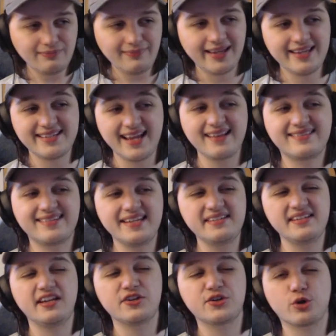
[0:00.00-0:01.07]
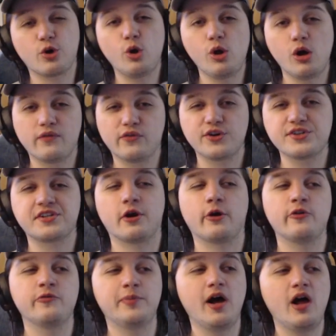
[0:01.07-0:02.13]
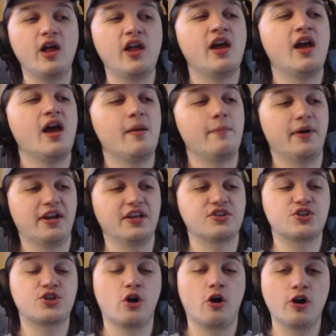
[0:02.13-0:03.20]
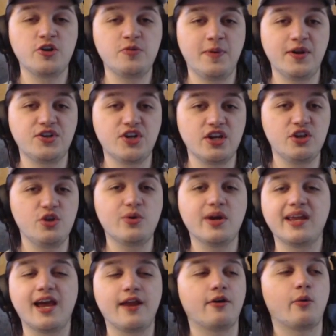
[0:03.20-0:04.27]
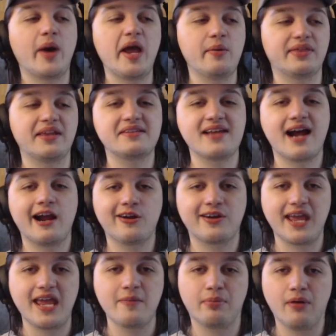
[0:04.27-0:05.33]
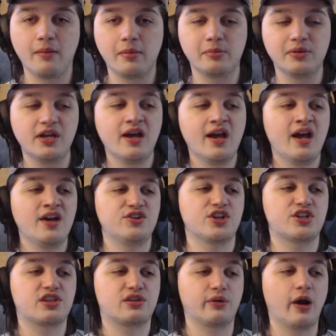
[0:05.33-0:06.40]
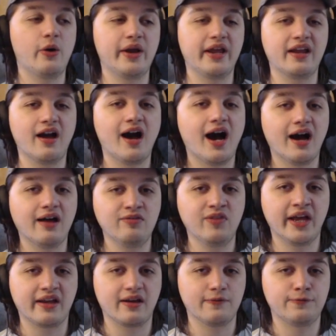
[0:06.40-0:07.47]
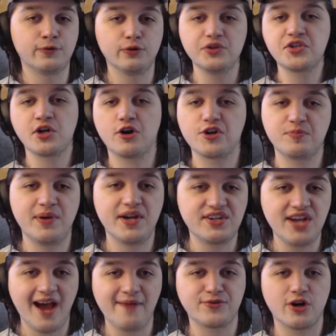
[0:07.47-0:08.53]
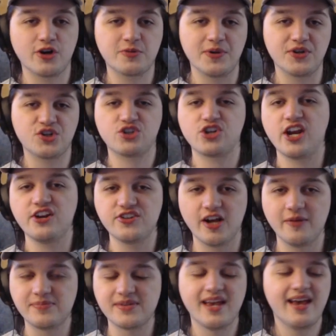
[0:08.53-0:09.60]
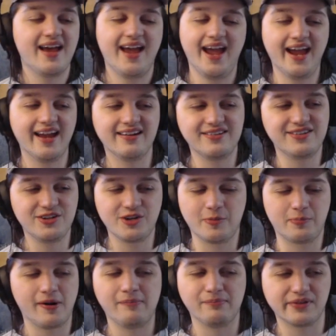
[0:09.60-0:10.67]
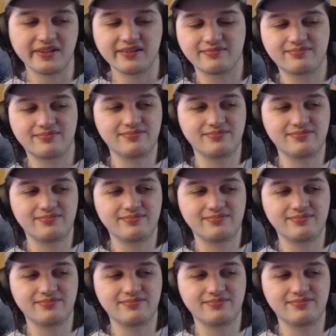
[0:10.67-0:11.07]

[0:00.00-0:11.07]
He's got decent control over his curveball, but his charge pitching, you could get away with an entire game probably just throwing like fully charged pitch, half charged pitch changeups, and you could probably